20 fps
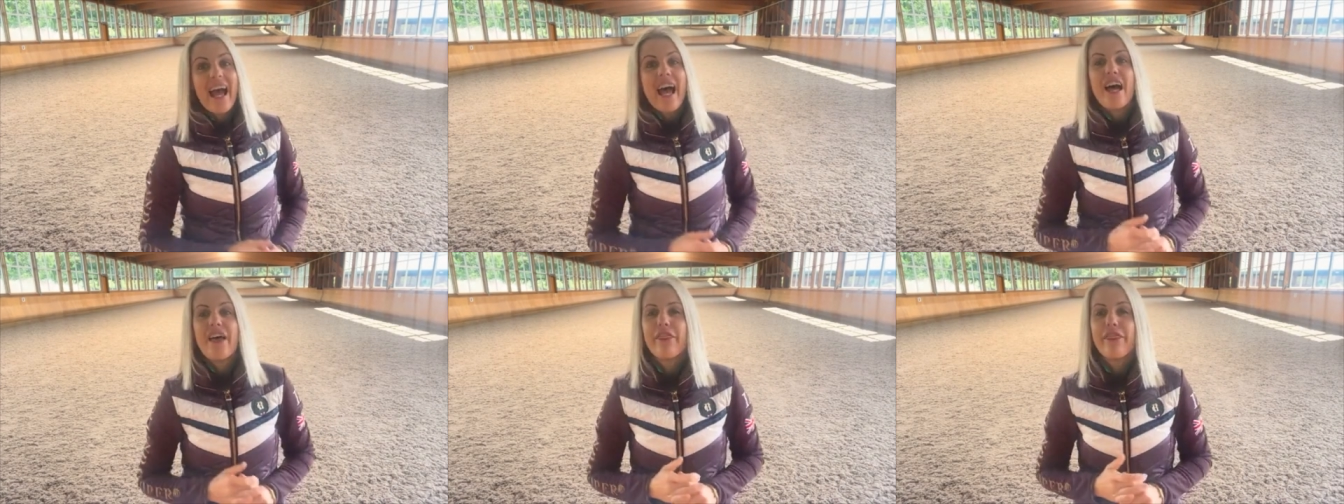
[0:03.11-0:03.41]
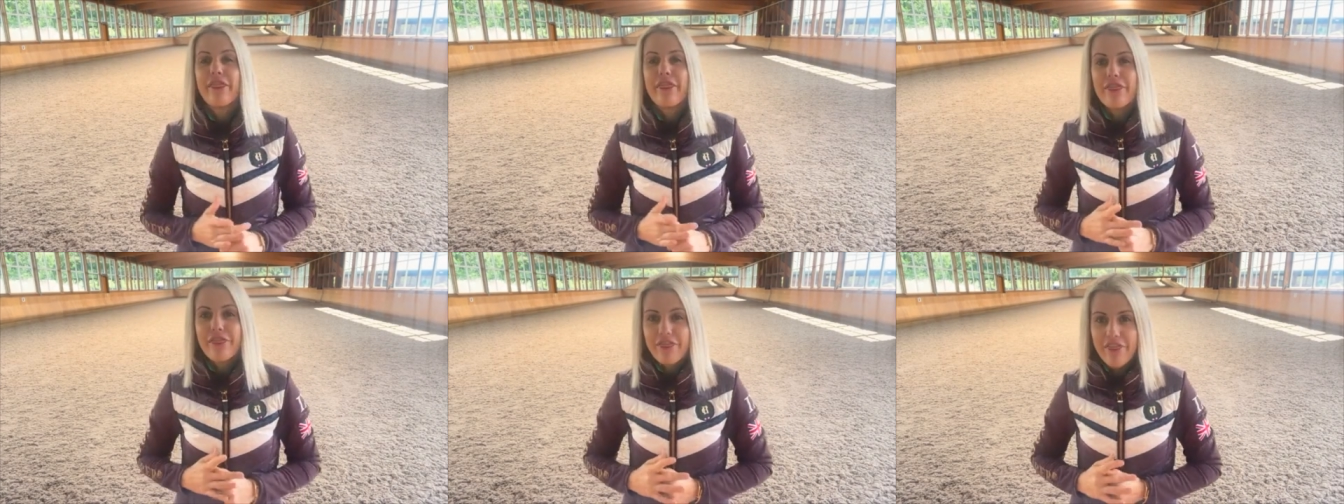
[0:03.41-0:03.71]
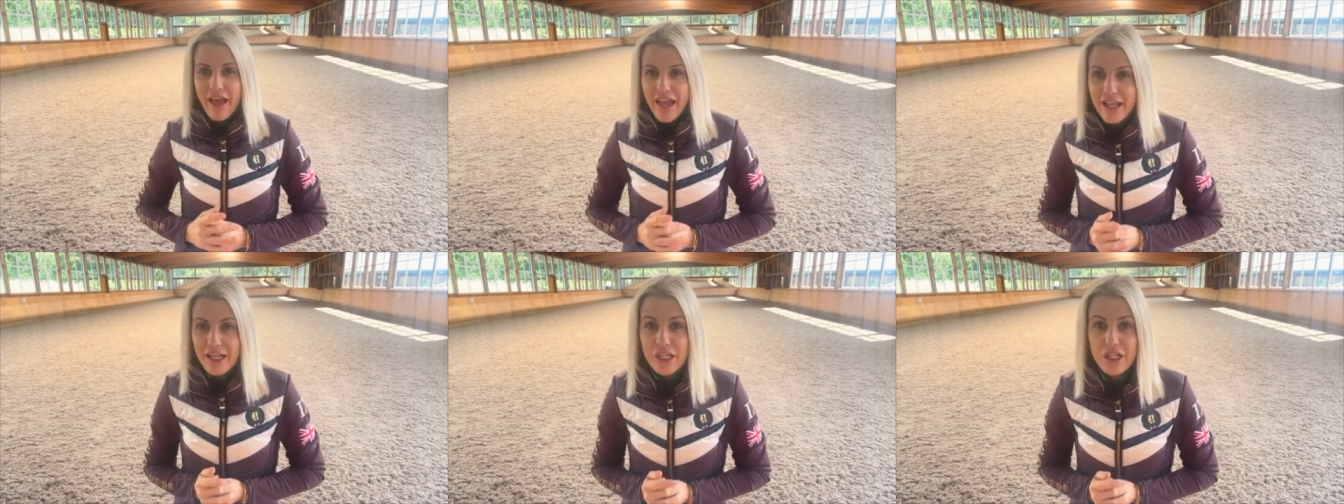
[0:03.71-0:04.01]
and
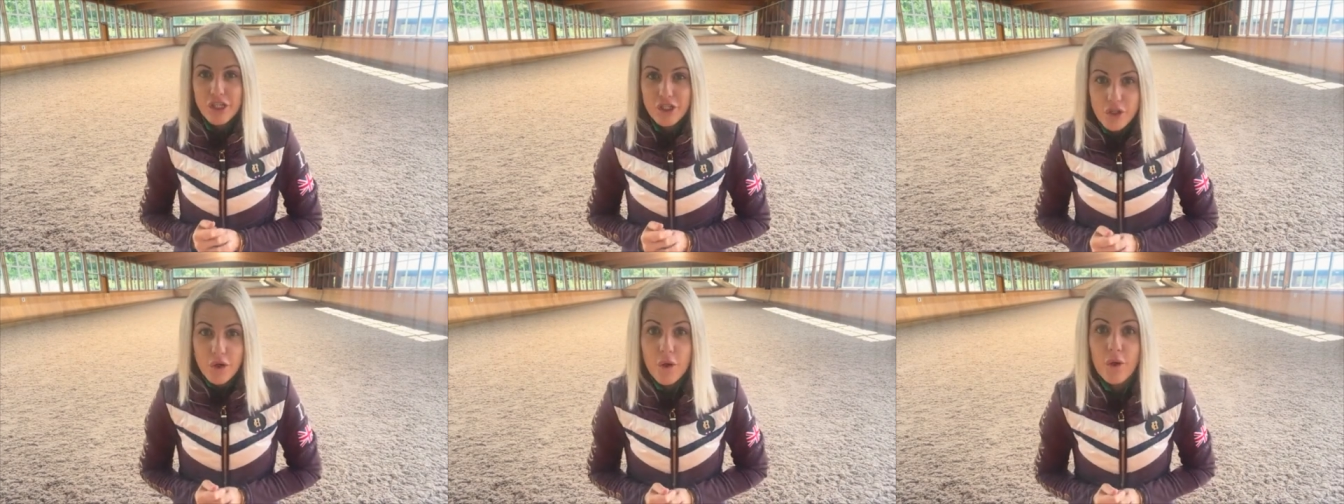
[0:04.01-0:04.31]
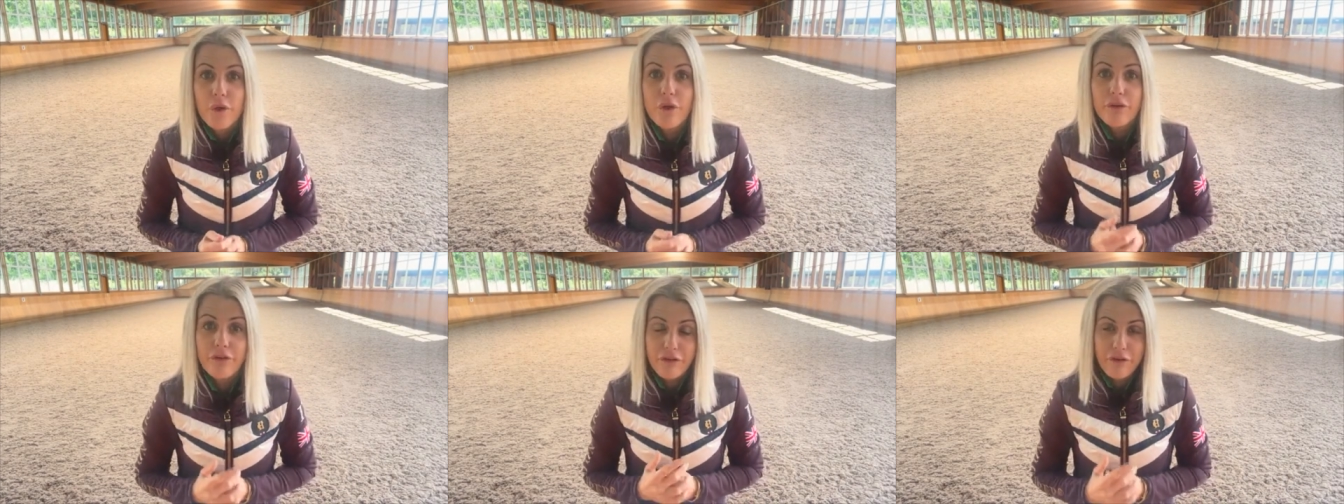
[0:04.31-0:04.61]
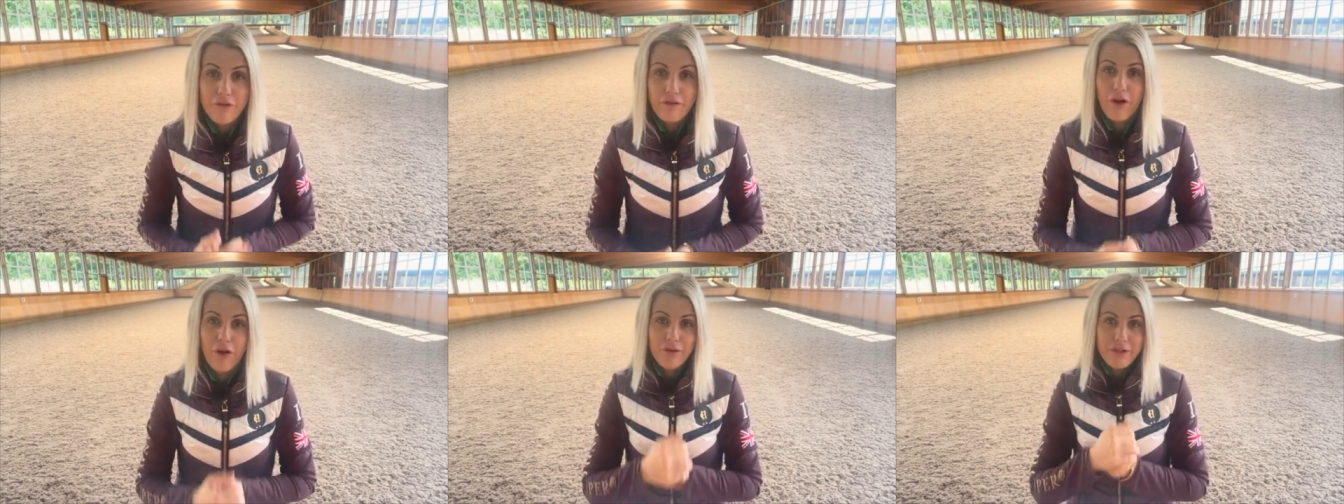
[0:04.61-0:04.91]
thank you for
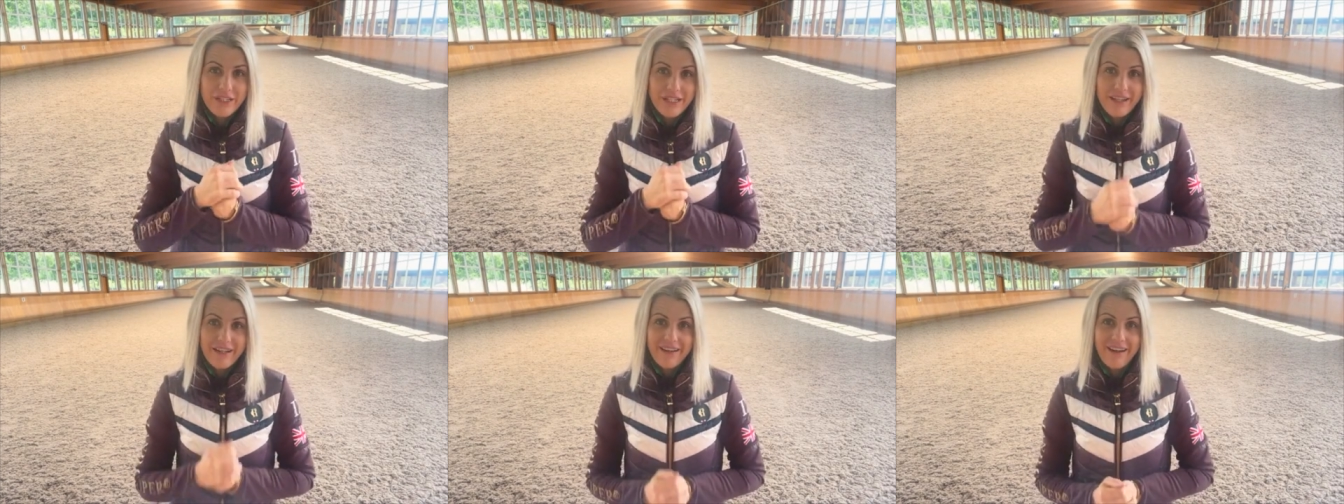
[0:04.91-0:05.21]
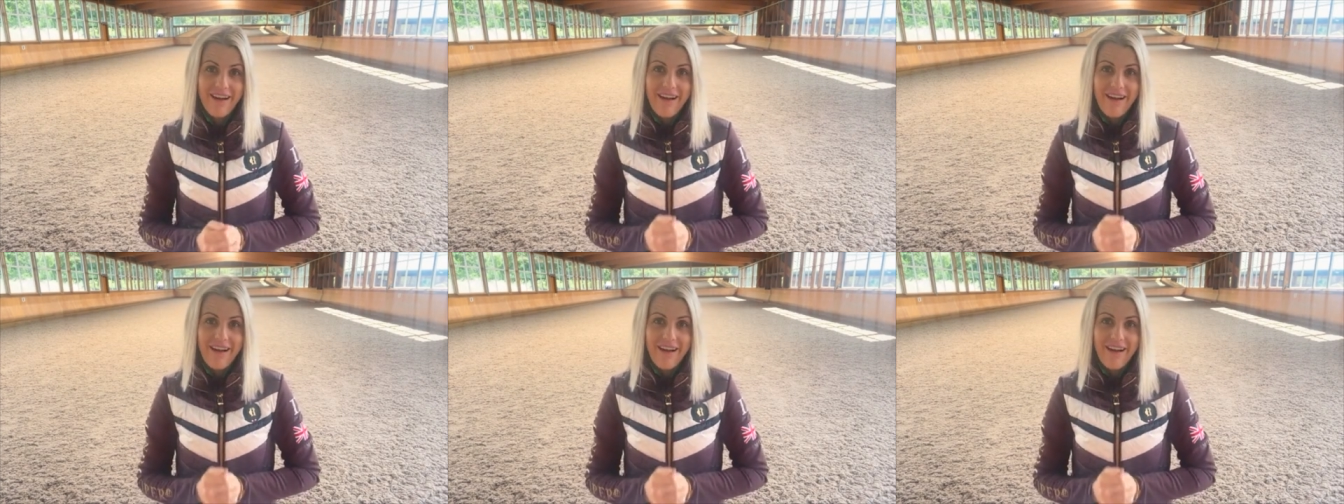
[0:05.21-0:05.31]
voting.